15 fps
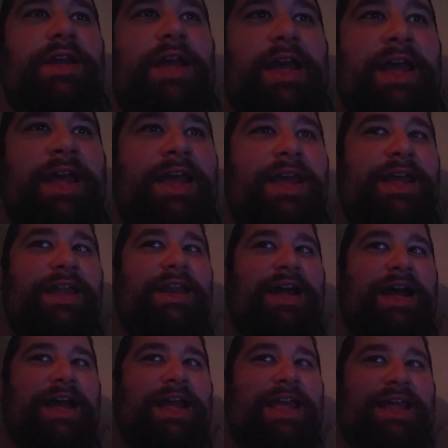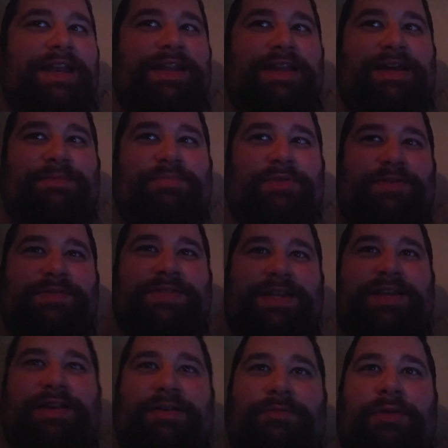and I ended up
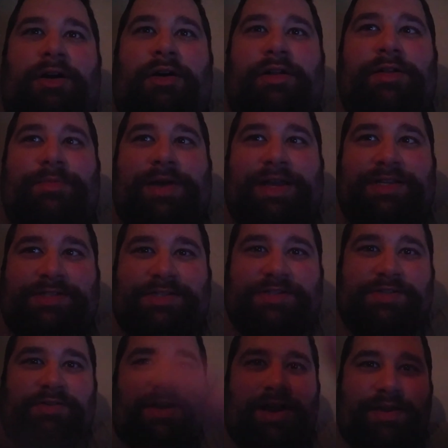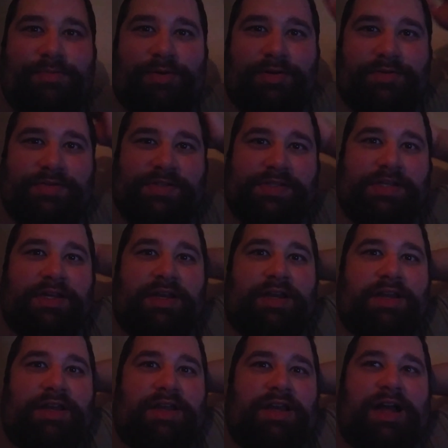losing all of my subscribers.
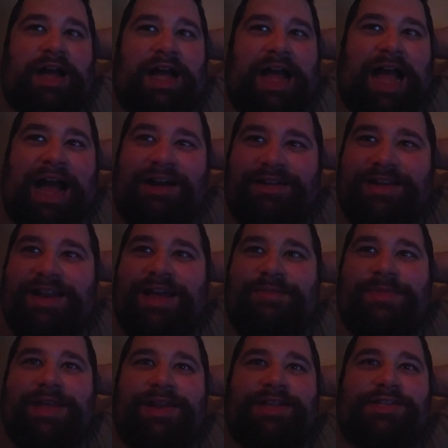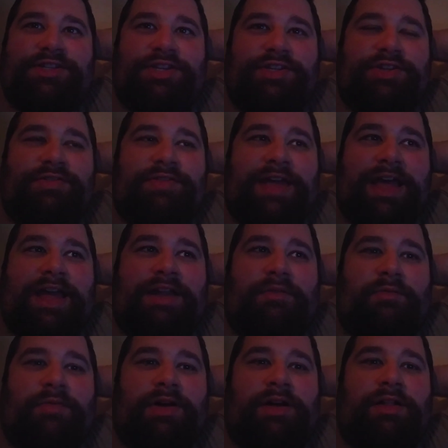How did I manage to do that?
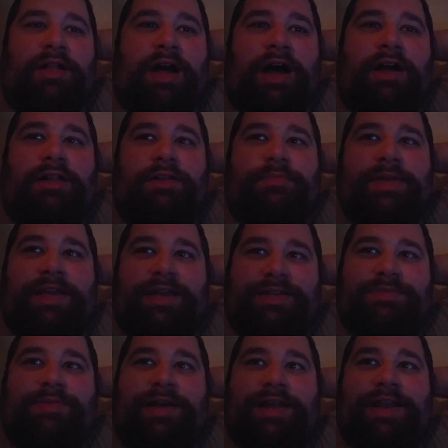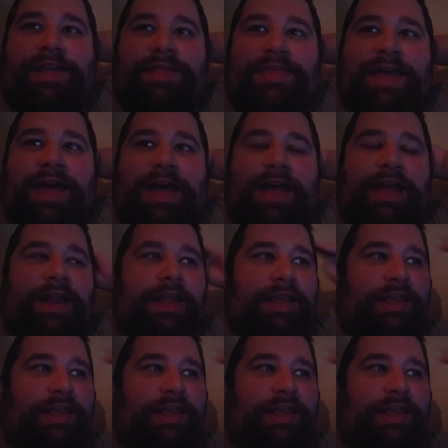Well, I'll be explaining that